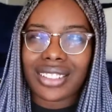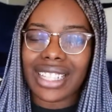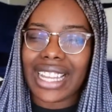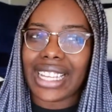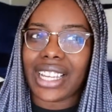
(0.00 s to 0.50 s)

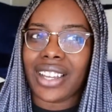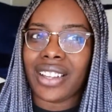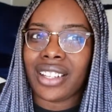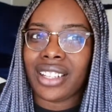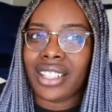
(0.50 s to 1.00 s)
like
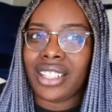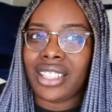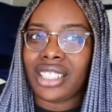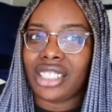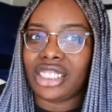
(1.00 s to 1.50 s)

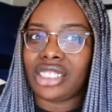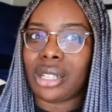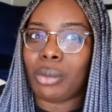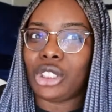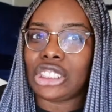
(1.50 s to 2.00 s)

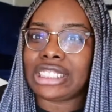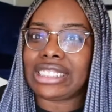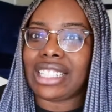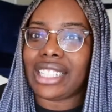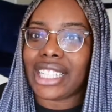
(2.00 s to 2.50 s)
someone
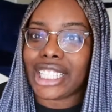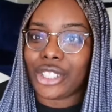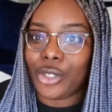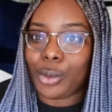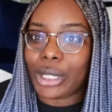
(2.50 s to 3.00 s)
just not
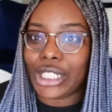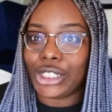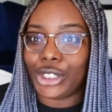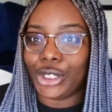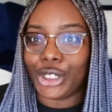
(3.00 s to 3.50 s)
liking you
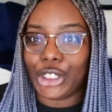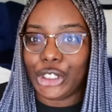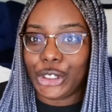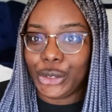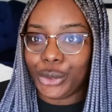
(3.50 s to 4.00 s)
because you're
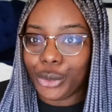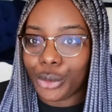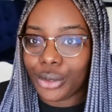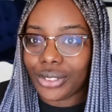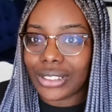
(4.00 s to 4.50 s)

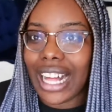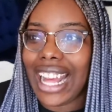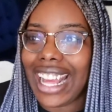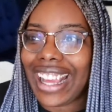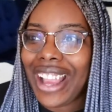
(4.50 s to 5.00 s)
you,
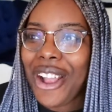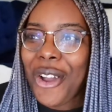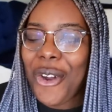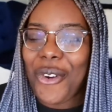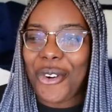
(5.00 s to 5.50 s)
like,
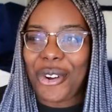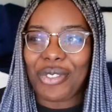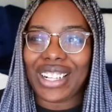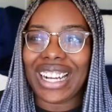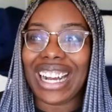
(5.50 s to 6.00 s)
or
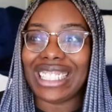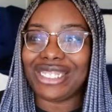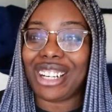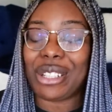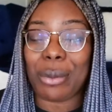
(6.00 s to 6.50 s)

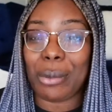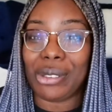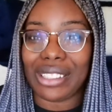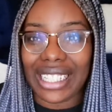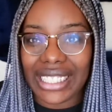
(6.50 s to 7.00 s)
because of other
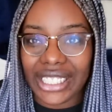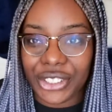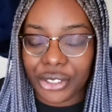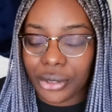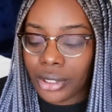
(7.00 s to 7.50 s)
people liking
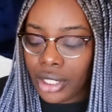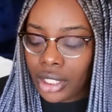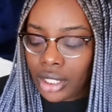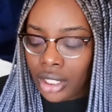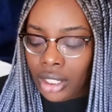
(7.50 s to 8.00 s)
you.
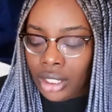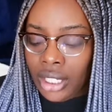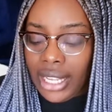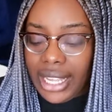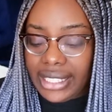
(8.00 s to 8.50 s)

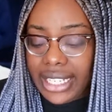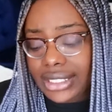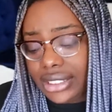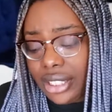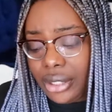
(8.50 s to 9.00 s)
And yeah,
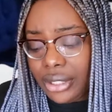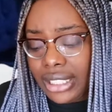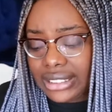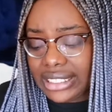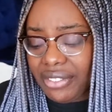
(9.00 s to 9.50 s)
so
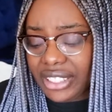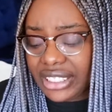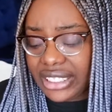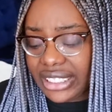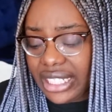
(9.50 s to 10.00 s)
definitely
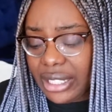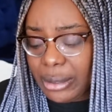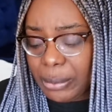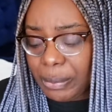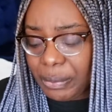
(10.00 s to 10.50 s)
they
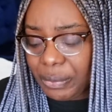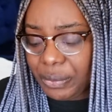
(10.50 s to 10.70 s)
um